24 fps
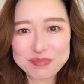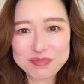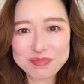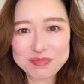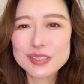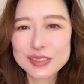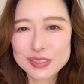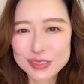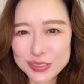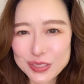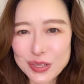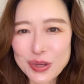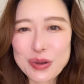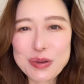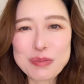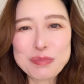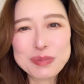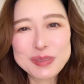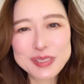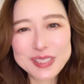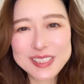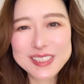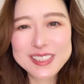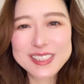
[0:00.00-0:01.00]
So
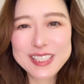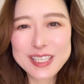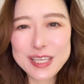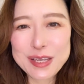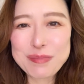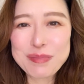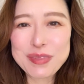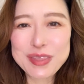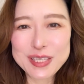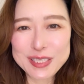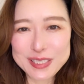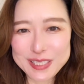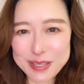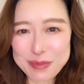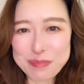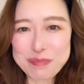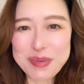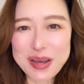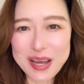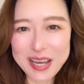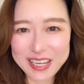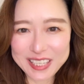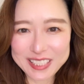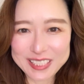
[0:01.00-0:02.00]
please keep this in
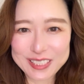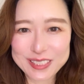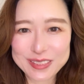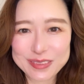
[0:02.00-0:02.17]
mind.